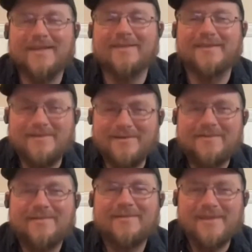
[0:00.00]
Nice.
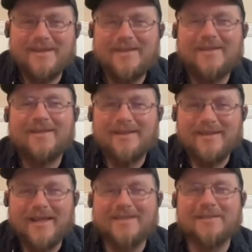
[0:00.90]

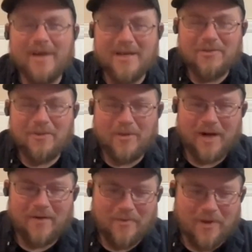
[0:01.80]
That's the best when
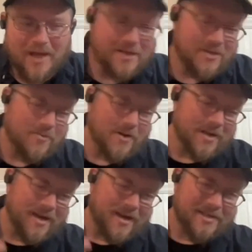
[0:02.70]
whatever project you're
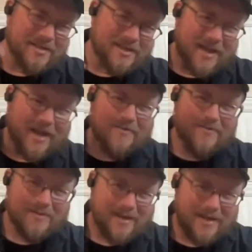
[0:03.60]
working on is just kind
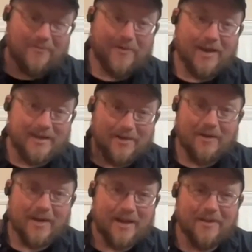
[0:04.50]
of
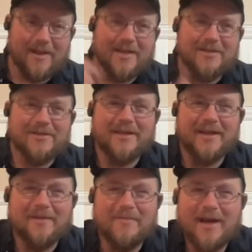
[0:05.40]
infecting everything else you're
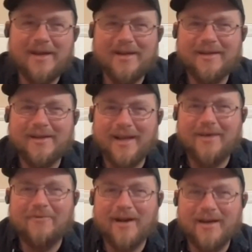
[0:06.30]
thinking about and
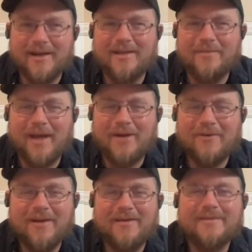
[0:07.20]
kind of running in the
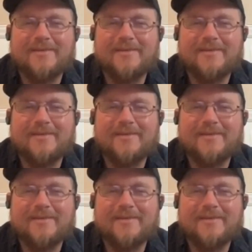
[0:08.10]
background.